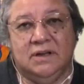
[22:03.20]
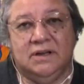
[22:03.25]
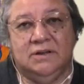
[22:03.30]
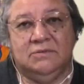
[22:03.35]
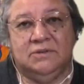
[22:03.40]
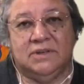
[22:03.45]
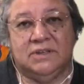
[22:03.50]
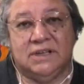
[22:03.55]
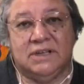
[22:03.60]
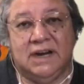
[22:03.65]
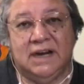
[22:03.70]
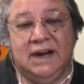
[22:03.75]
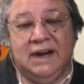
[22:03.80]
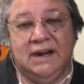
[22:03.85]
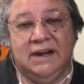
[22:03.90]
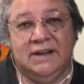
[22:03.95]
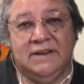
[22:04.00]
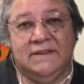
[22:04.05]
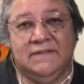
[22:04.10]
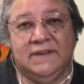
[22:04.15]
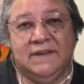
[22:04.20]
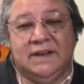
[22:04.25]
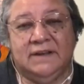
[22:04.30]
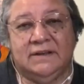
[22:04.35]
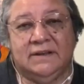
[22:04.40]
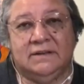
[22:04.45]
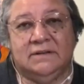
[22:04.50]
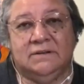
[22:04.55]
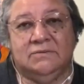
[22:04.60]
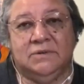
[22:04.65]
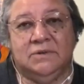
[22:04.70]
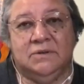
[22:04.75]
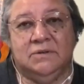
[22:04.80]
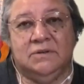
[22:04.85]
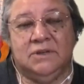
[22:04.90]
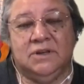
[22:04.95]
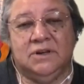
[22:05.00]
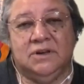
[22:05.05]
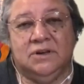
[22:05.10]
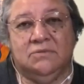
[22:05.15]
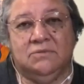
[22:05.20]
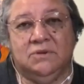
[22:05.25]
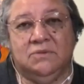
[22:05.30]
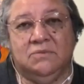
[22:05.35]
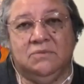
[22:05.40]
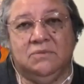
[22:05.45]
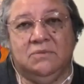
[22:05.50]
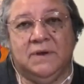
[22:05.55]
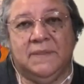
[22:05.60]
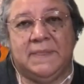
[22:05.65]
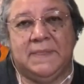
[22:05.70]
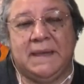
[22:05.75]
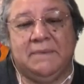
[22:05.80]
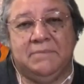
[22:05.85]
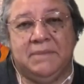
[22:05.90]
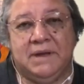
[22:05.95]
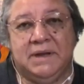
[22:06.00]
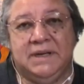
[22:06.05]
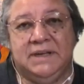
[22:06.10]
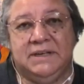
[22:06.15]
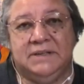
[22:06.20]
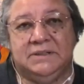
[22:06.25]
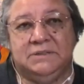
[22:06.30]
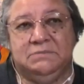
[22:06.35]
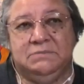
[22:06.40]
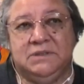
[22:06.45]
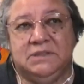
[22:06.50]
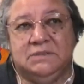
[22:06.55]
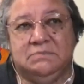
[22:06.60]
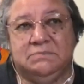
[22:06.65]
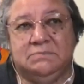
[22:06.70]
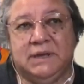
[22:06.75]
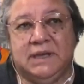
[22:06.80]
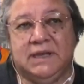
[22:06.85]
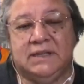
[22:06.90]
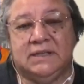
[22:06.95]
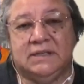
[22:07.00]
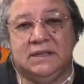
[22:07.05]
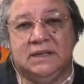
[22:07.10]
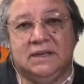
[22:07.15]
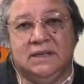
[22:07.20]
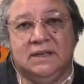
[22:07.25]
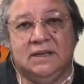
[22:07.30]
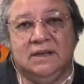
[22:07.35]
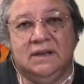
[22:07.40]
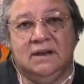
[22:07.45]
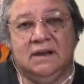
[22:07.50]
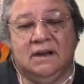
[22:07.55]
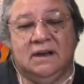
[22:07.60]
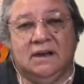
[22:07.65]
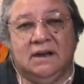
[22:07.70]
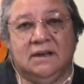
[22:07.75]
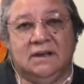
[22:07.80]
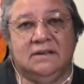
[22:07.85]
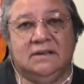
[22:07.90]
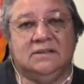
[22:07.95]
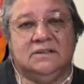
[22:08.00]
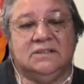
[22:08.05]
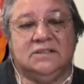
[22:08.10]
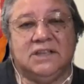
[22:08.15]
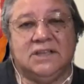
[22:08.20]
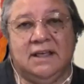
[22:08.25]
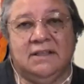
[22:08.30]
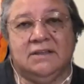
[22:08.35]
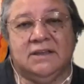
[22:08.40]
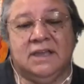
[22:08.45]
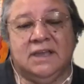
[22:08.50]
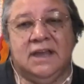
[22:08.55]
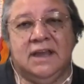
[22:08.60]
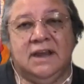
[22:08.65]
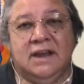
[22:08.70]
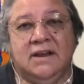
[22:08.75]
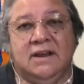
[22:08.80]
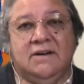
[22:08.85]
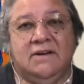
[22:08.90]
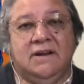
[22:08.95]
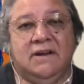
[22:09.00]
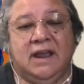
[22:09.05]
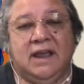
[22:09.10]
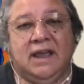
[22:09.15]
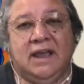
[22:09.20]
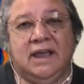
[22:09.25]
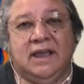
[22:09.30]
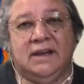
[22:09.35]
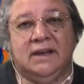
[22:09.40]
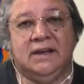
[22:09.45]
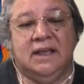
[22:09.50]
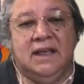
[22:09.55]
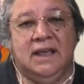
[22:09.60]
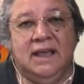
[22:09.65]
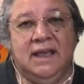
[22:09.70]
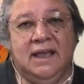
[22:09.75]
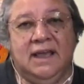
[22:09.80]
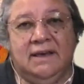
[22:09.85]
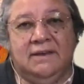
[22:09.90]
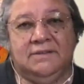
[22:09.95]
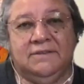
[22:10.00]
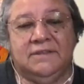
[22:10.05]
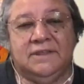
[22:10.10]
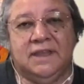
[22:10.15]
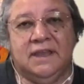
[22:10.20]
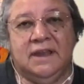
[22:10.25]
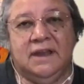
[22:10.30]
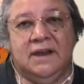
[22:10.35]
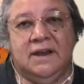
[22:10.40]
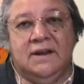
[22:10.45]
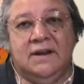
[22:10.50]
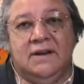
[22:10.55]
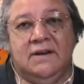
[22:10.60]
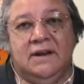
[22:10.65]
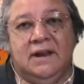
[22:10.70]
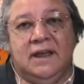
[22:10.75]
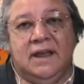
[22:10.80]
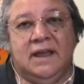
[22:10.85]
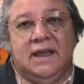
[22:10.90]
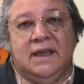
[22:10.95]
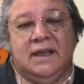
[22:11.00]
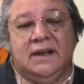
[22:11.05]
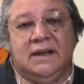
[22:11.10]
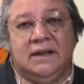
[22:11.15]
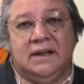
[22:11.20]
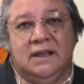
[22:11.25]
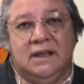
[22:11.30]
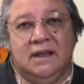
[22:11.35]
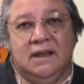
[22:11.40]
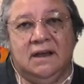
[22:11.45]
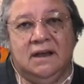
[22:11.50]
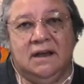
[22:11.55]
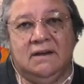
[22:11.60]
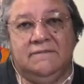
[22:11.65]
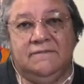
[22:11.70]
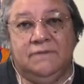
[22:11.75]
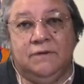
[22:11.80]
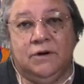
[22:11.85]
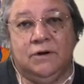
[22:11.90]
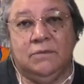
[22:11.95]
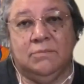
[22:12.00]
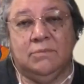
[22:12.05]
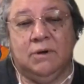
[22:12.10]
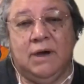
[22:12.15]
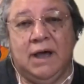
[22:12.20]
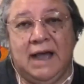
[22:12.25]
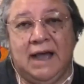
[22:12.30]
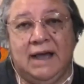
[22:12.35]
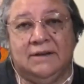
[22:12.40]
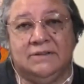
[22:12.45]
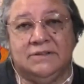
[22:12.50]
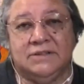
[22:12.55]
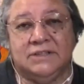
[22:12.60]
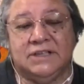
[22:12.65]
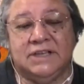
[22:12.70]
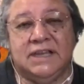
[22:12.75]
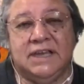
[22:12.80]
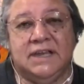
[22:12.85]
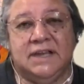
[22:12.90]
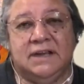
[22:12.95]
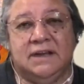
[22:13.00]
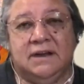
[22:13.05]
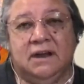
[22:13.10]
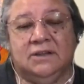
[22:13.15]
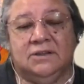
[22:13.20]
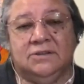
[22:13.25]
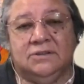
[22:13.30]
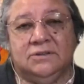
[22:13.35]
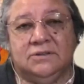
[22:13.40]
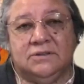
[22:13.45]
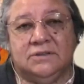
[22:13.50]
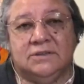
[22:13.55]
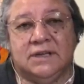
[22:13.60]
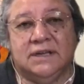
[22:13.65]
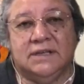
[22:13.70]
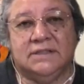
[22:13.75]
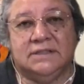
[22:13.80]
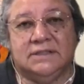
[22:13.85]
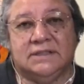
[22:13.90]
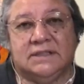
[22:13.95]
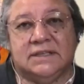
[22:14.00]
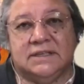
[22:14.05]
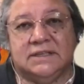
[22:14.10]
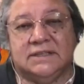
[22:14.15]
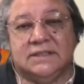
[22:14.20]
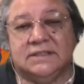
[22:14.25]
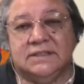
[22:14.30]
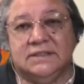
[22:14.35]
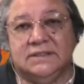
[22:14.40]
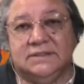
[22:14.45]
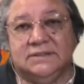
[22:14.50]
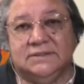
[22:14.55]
We're tired of it. We, you know, we want that money just be spent on childcare and healthcare and affordable housing, all of those kinds of things.